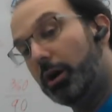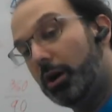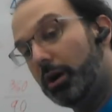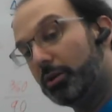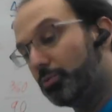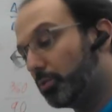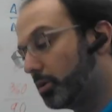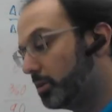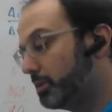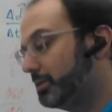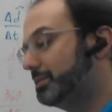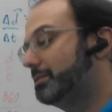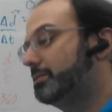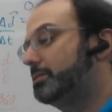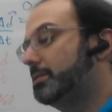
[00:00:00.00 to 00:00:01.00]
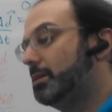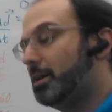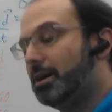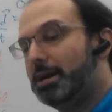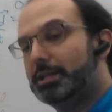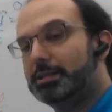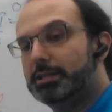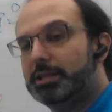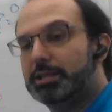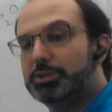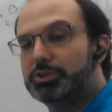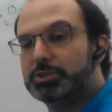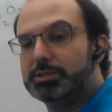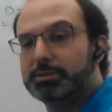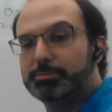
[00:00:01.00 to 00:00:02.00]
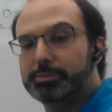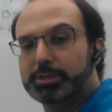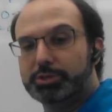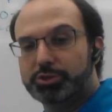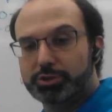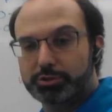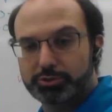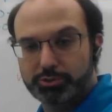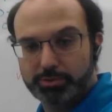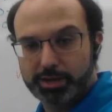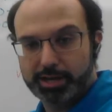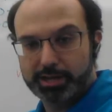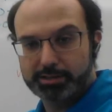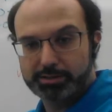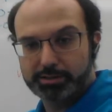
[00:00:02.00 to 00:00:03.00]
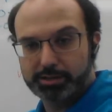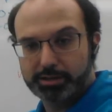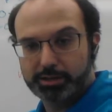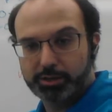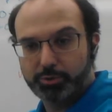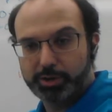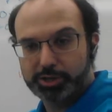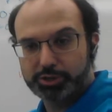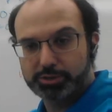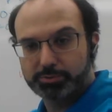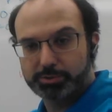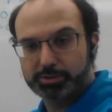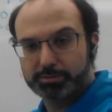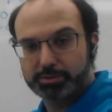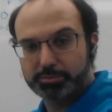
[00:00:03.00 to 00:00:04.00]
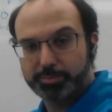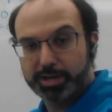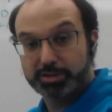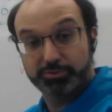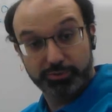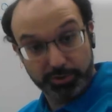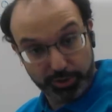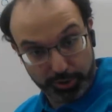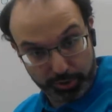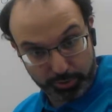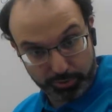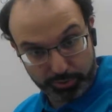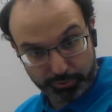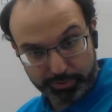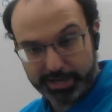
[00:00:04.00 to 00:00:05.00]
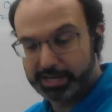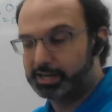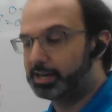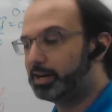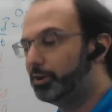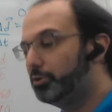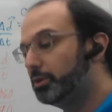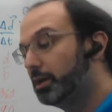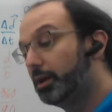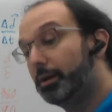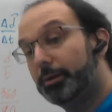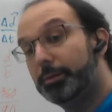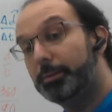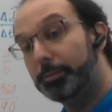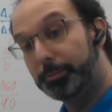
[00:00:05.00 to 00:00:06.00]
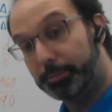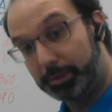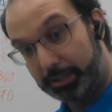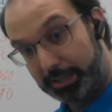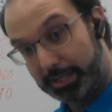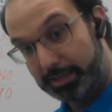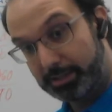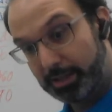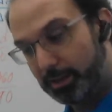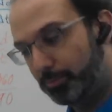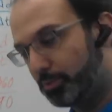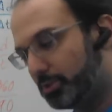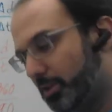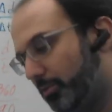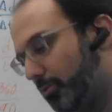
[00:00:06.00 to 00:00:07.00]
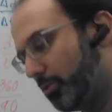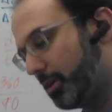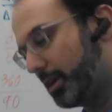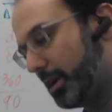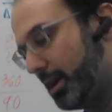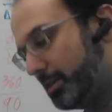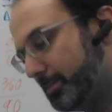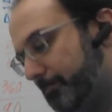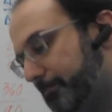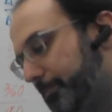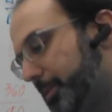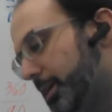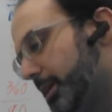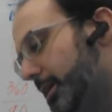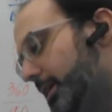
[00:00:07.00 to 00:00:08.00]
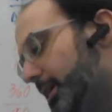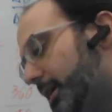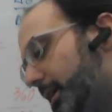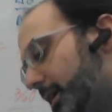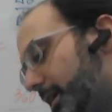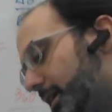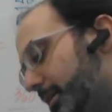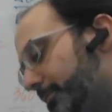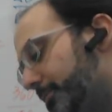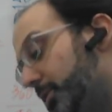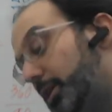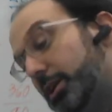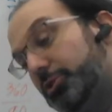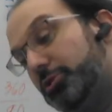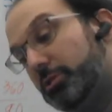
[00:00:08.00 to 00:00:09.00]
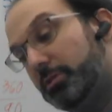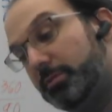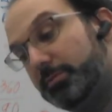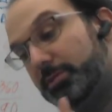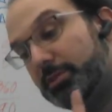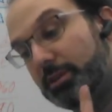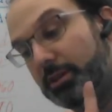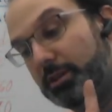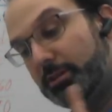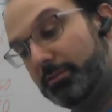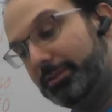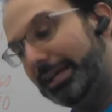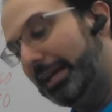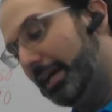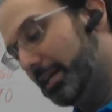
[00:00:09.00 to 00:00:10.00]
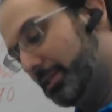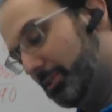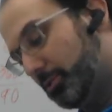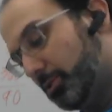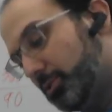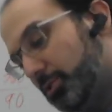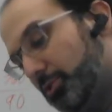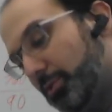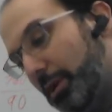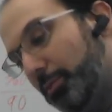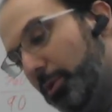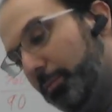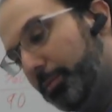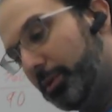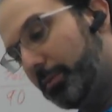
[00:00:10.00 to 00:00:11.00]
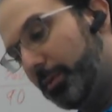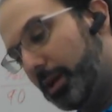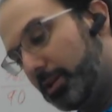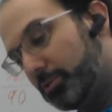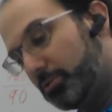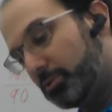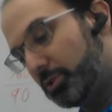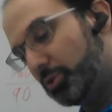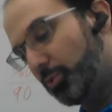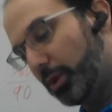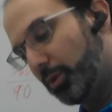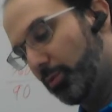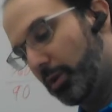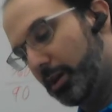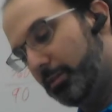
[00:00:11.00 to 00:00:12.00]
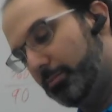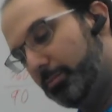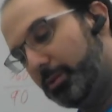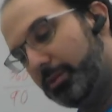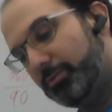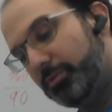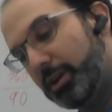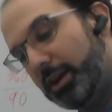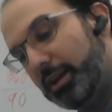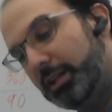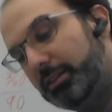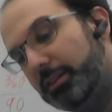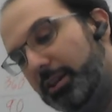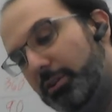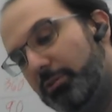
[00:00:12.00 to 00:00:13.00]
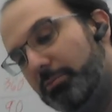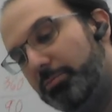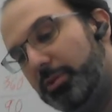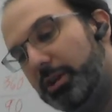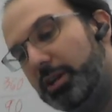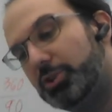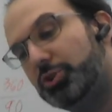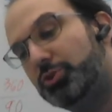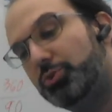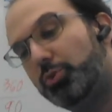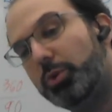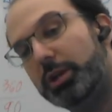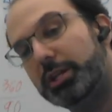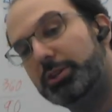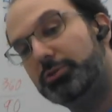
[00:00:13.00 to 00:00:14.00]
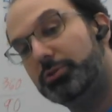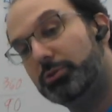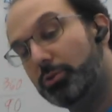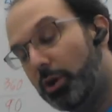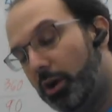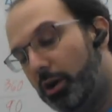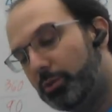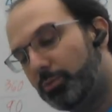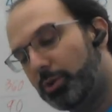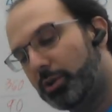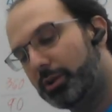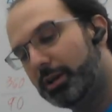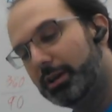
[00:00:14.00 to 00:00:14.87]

onward does not. It just simply shows you guys questions with some space for you to write it out. Please keep yourself organized. In terms of the answers, so I will put up answers to 21, but for anything on page 22 onward,